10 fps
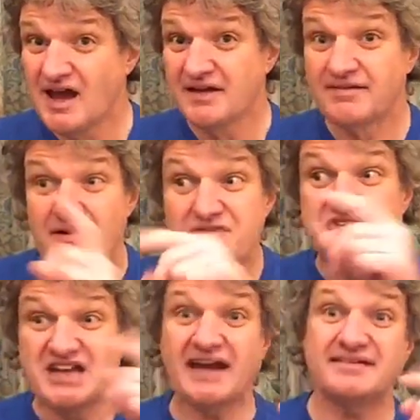So if the
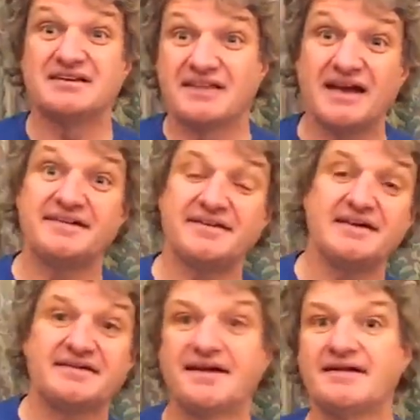text that they see
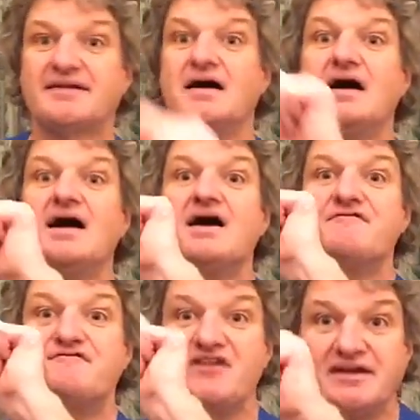says
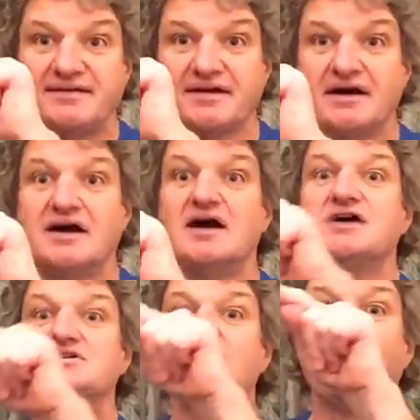
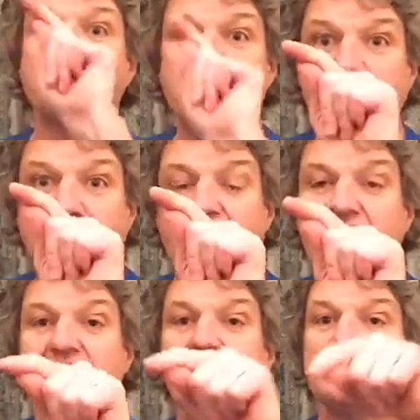
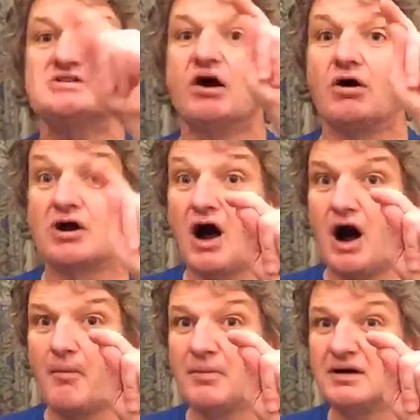
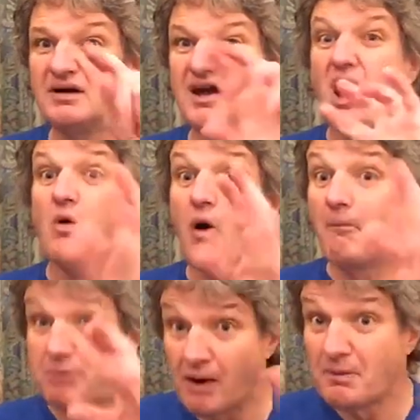visa.uk.com, what
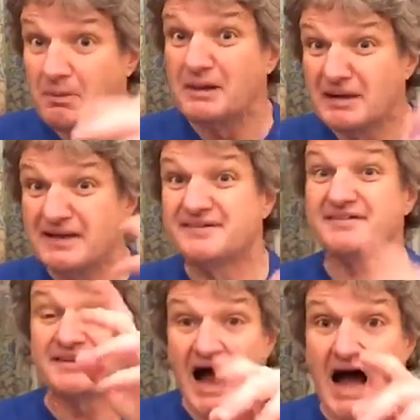probably means is
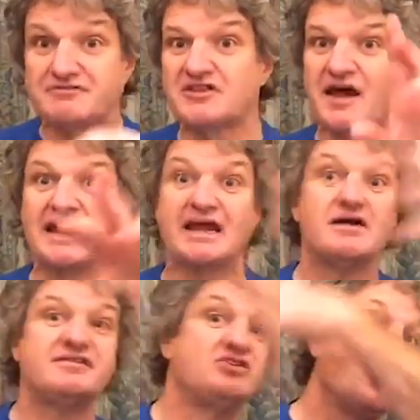that after that it
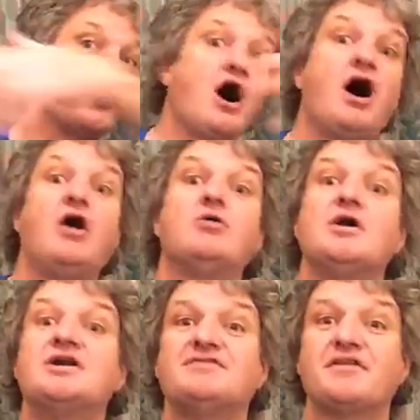goes dot a whole
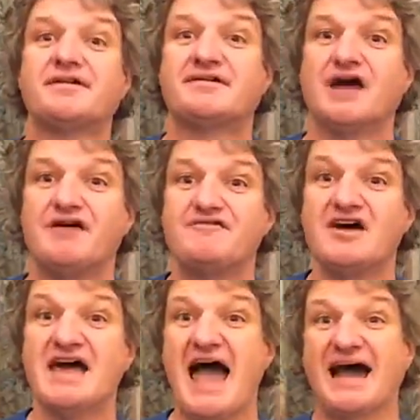load of other stuff,
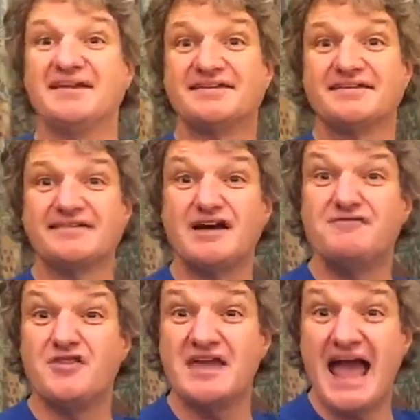and it's the stuff
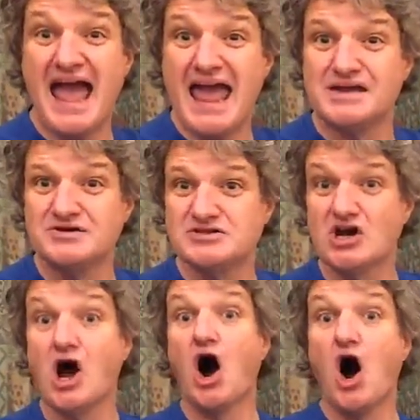at the end
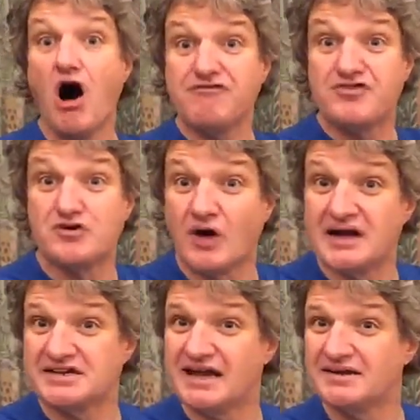off the
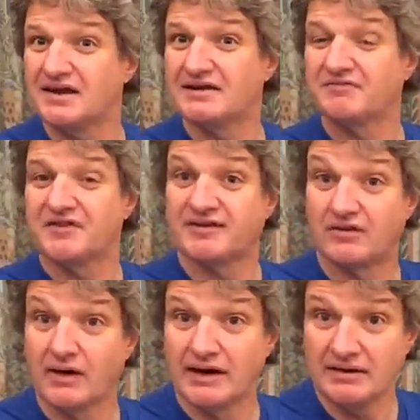right-hand end of the
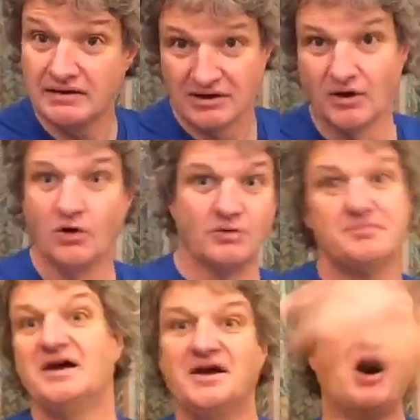screen, or
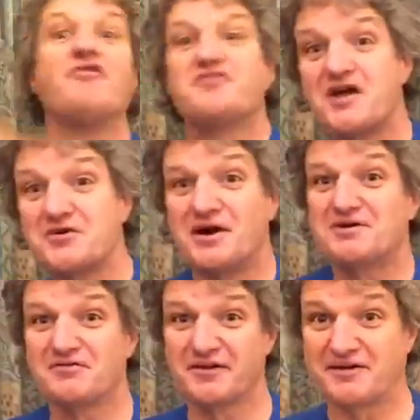off the other end
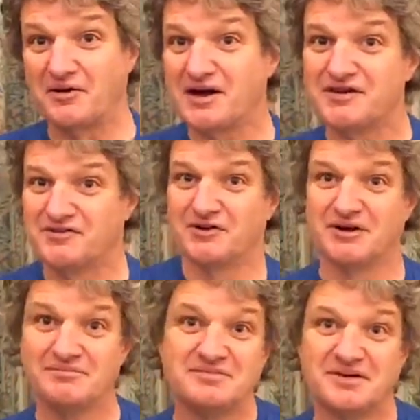of the screen if you're
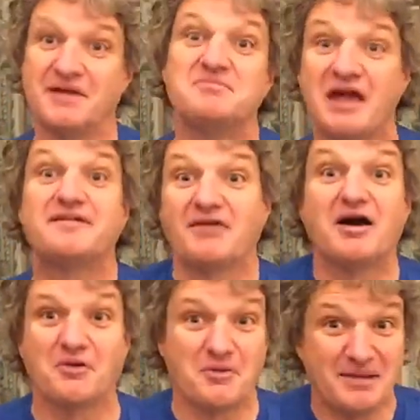in Israel
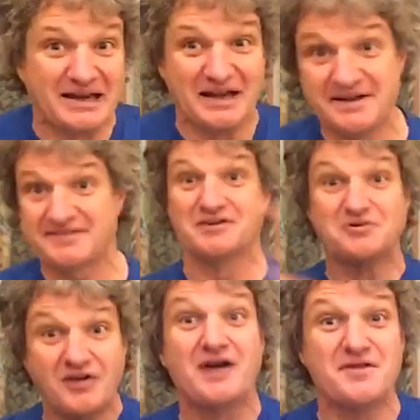or the Middle East and you
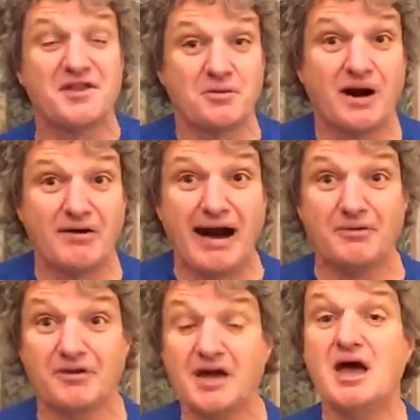write the other way
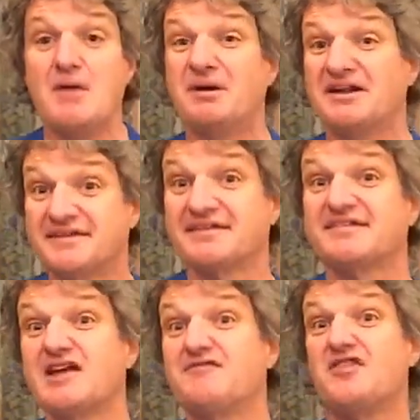around, but it's the
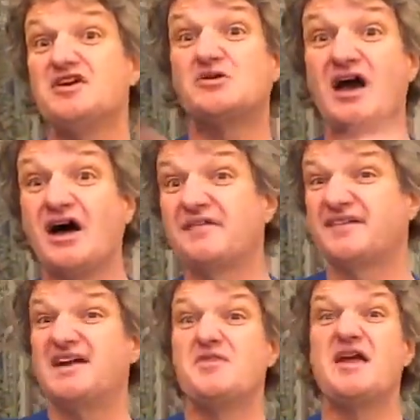stuff that you can't
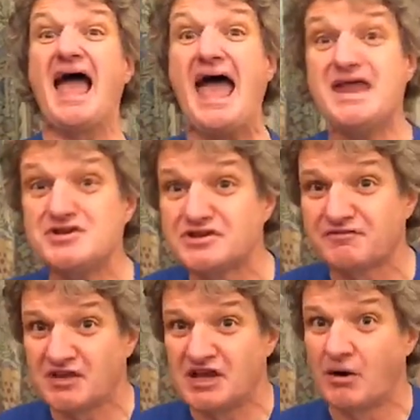see at the end of
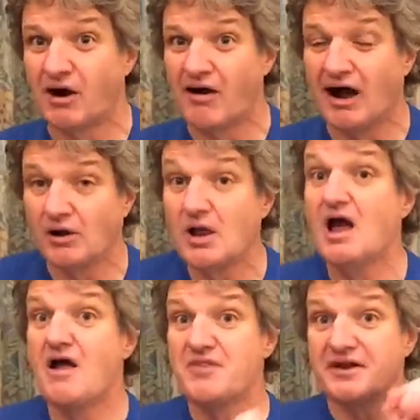the URL
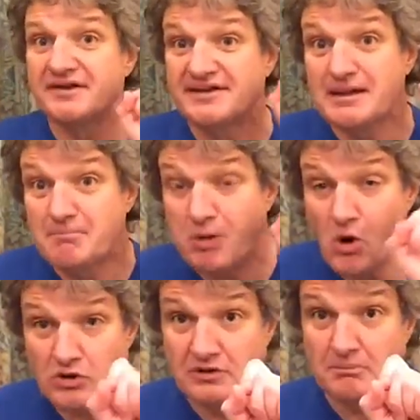that is the
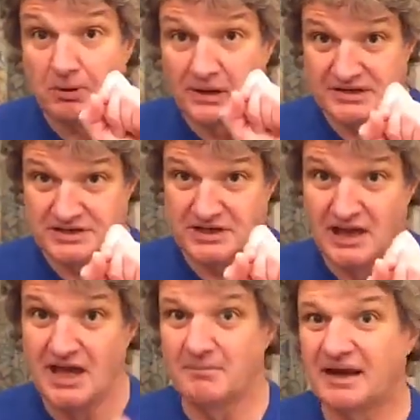important point,
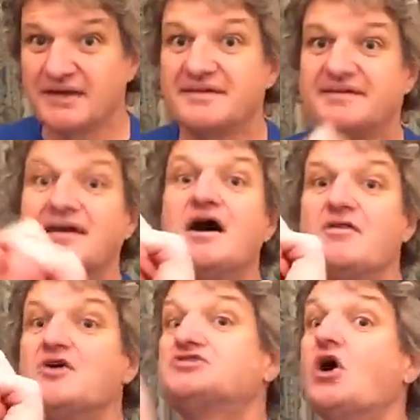because it's
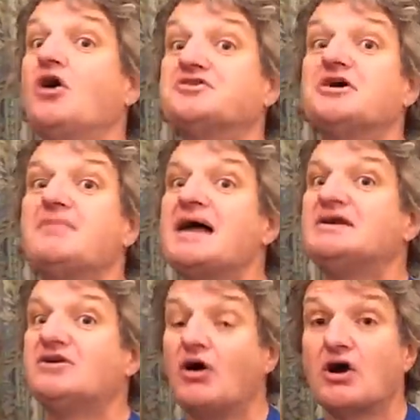the
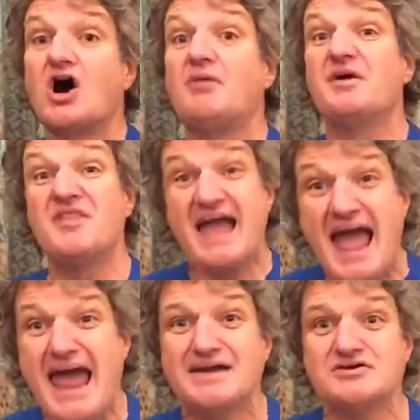.domain.com at the
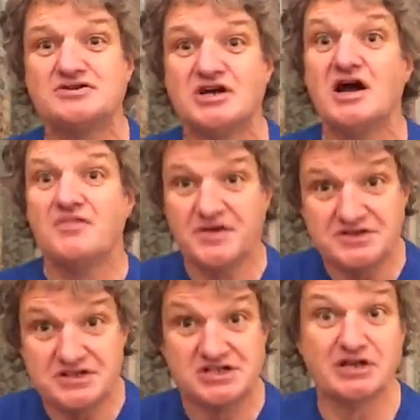end that
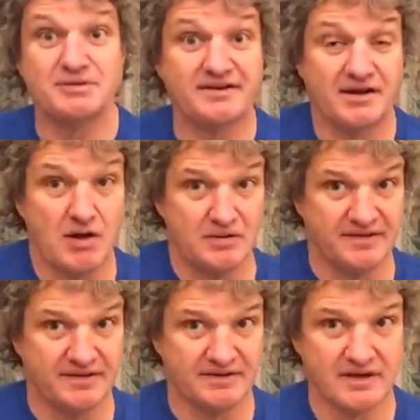determines who
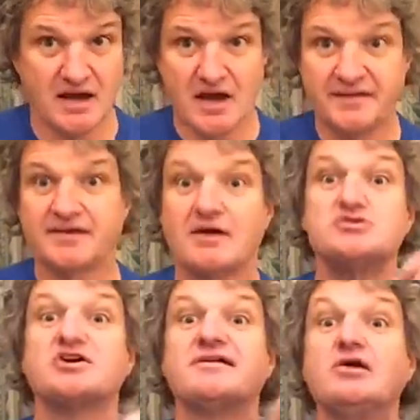owns it. So don't
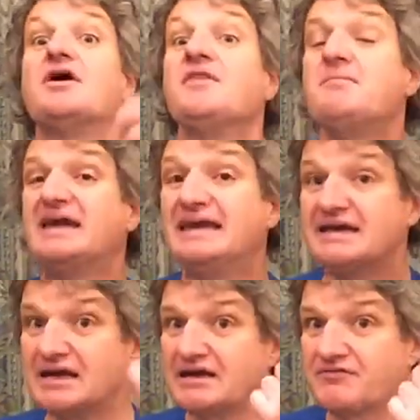just look at the
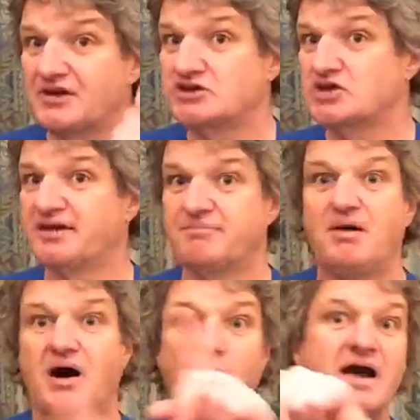beginning of the address
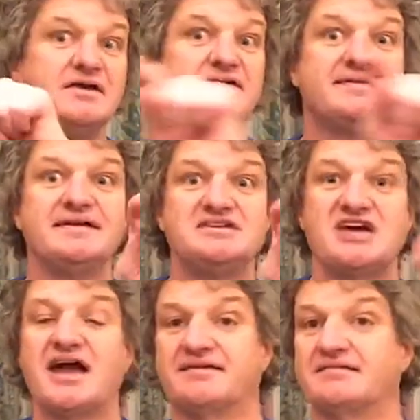bar where you see
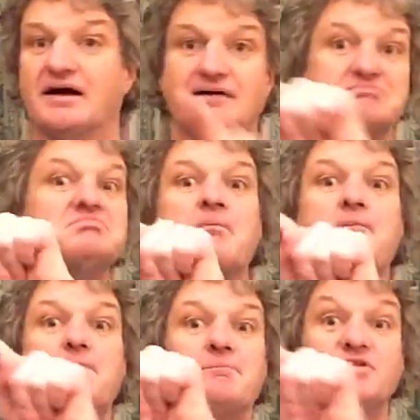text like
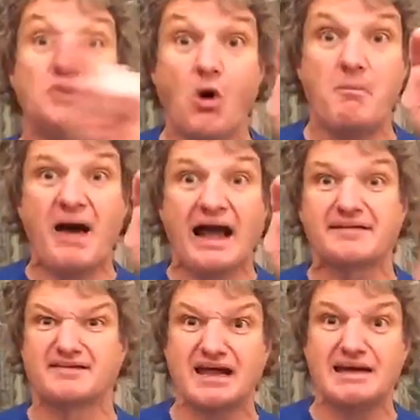
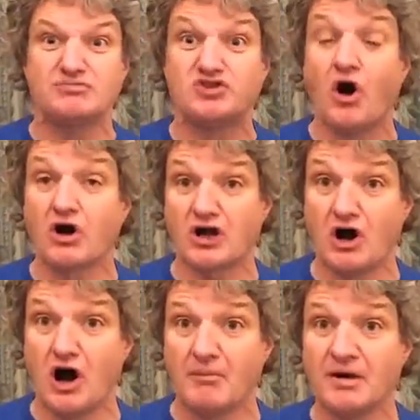
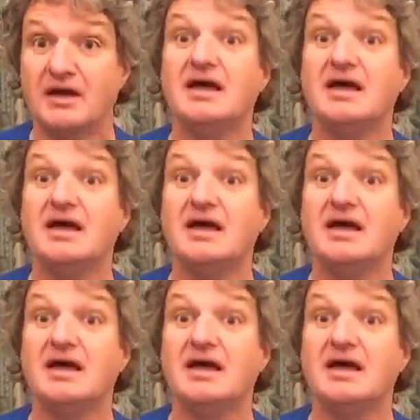yourbanksname.com.